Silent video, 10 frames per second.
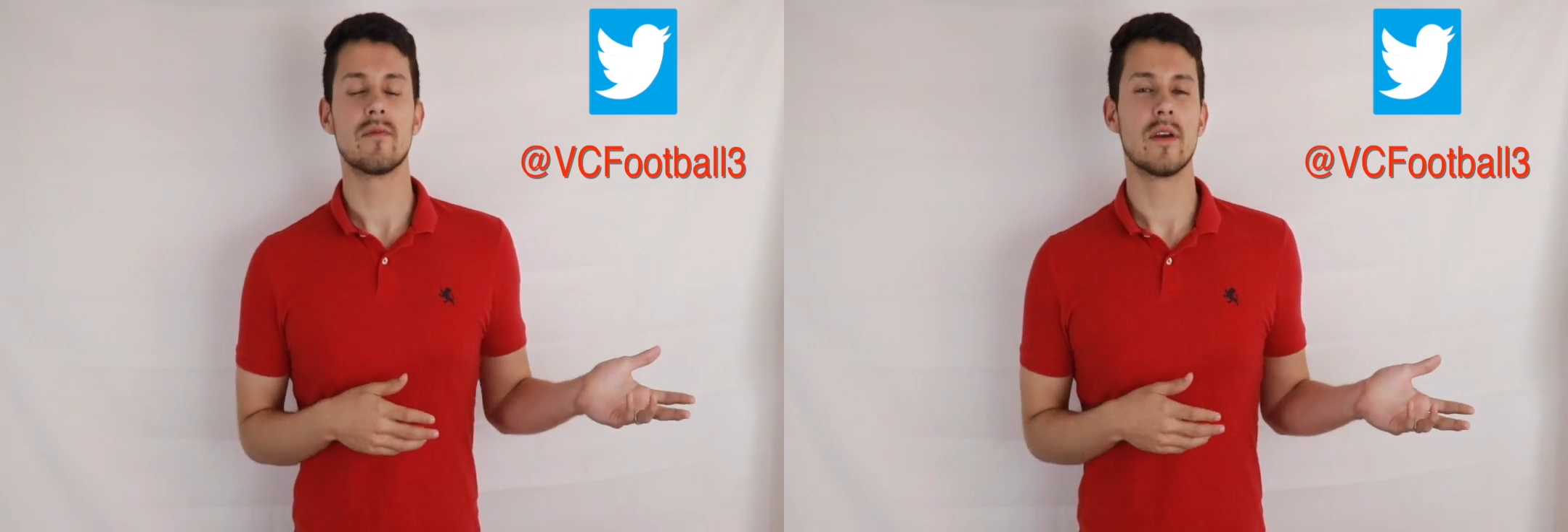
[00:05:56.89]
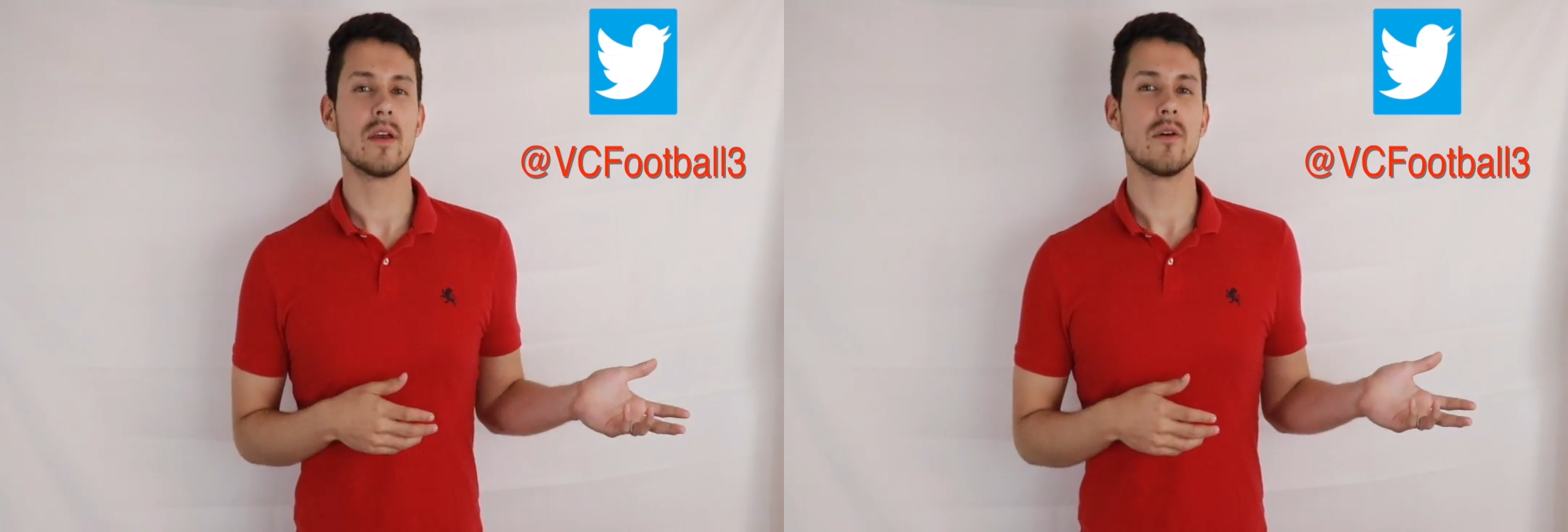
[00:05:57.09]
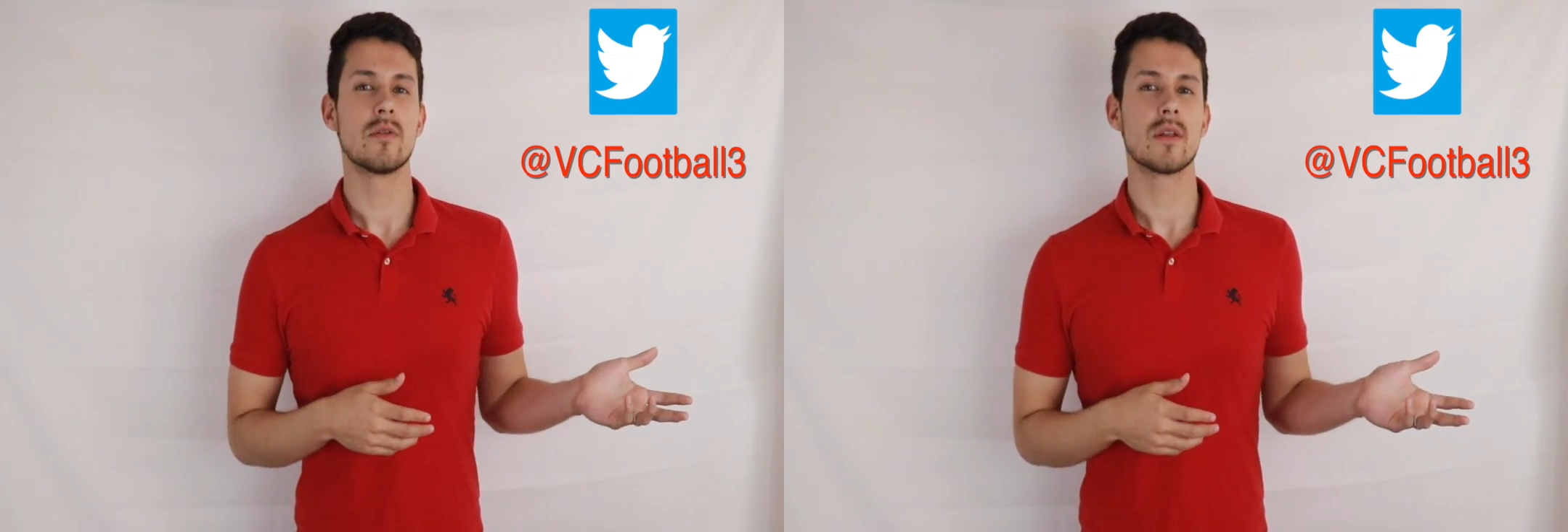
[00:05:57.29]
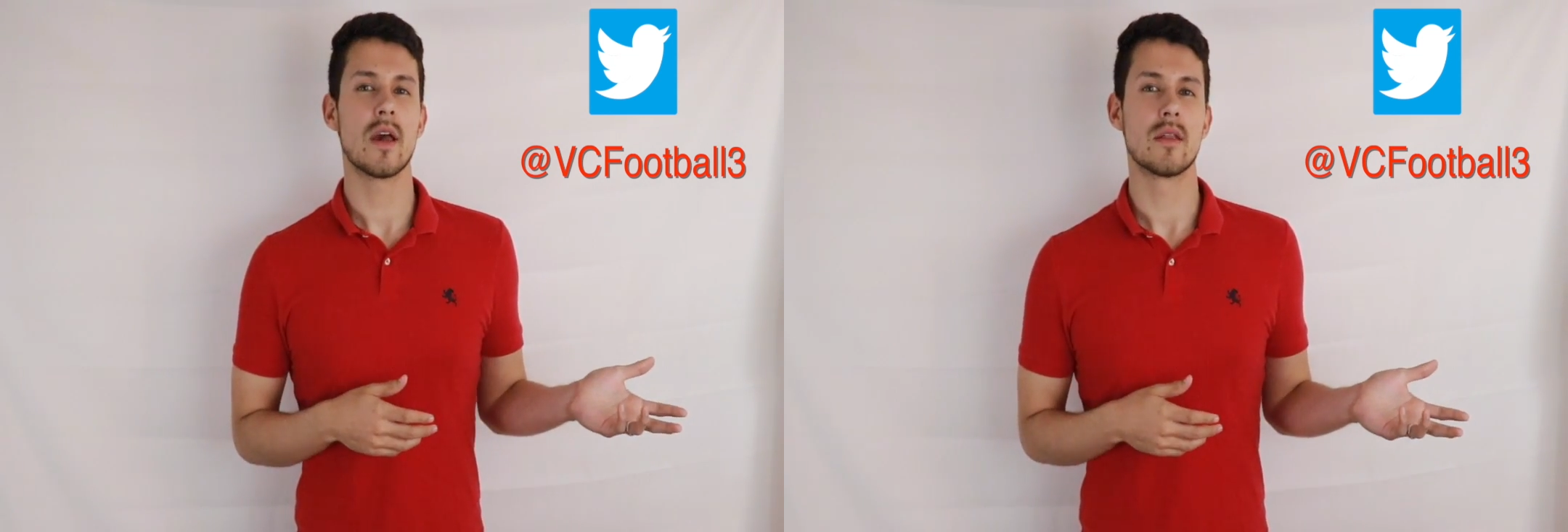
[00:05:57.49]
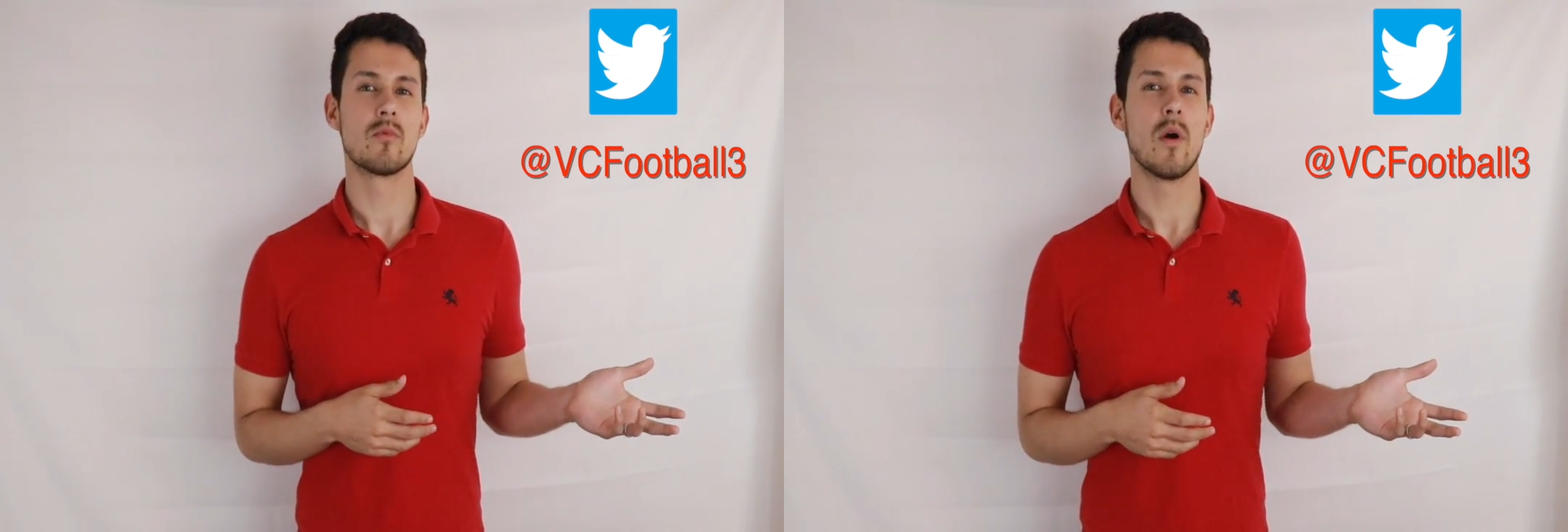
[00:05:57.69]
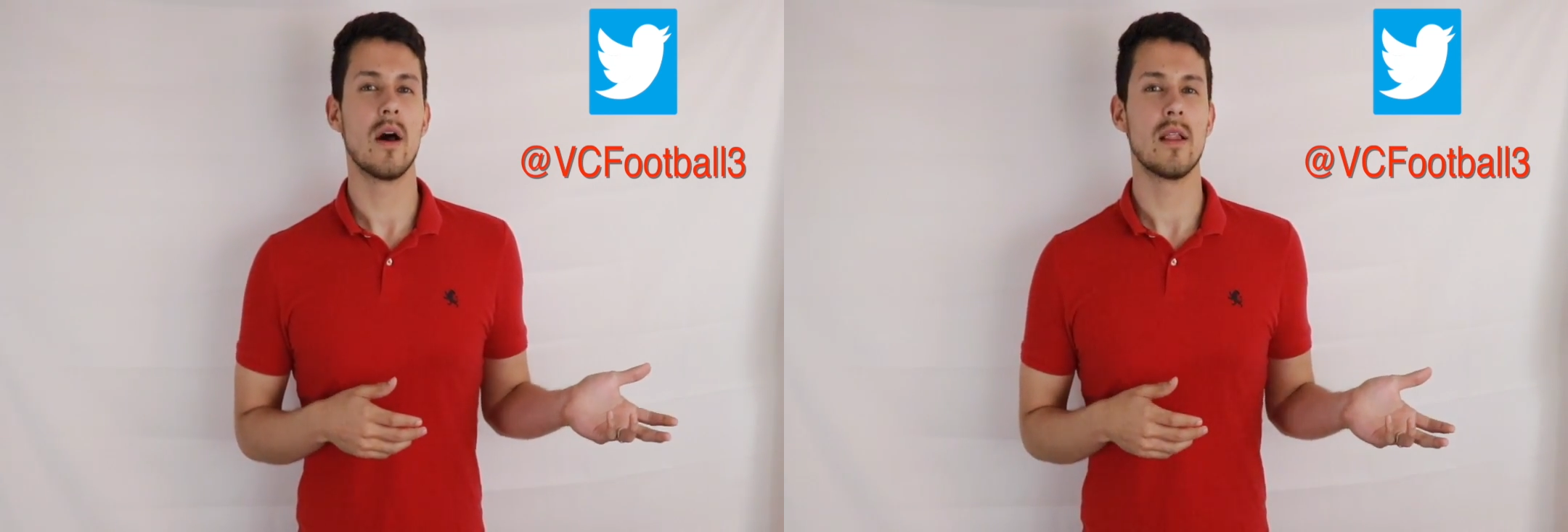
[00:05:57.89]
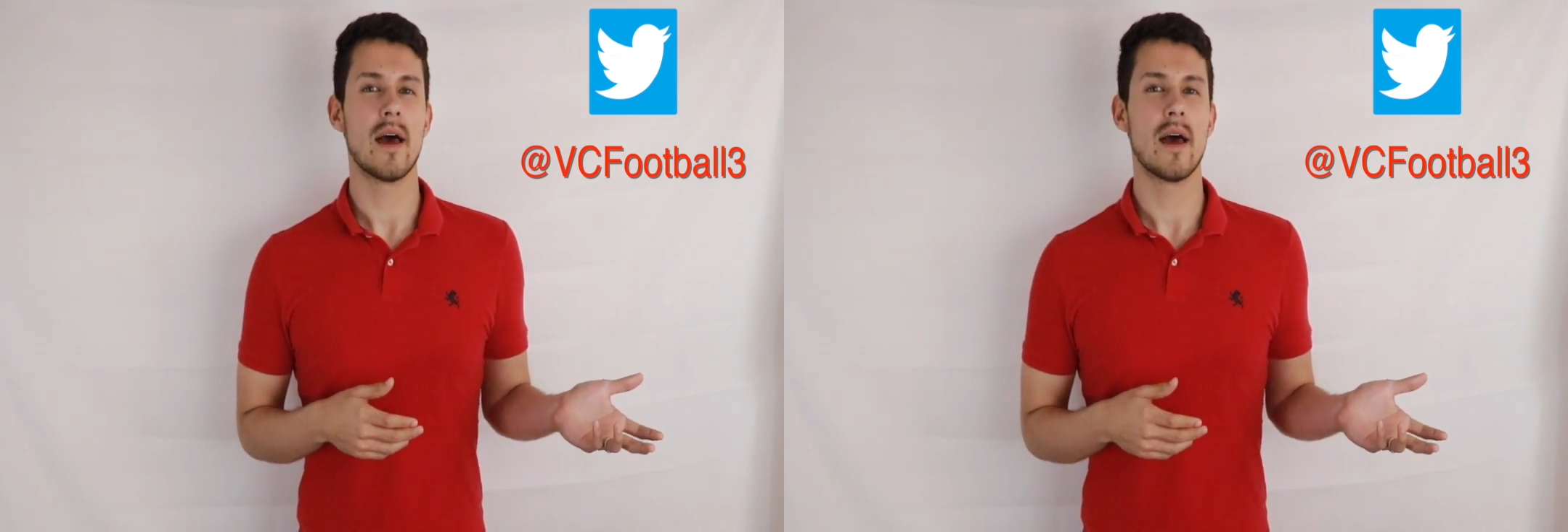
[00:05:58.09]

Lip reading: videos as well